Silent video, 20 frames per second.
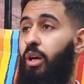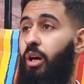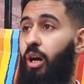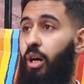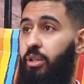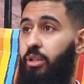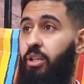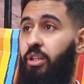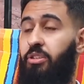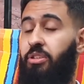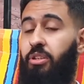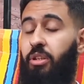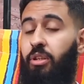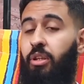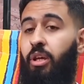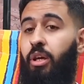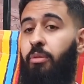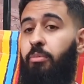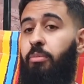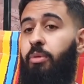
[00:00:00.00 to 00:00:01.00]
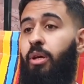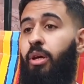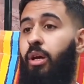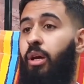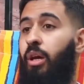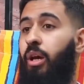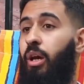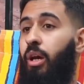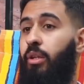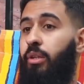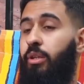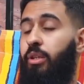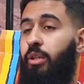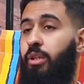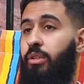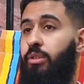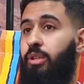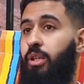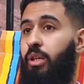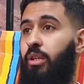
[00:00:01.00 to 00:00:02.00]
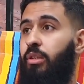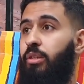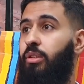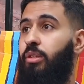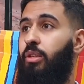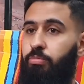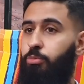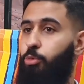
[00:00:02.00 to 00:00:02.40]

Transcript: I texted him, and he said,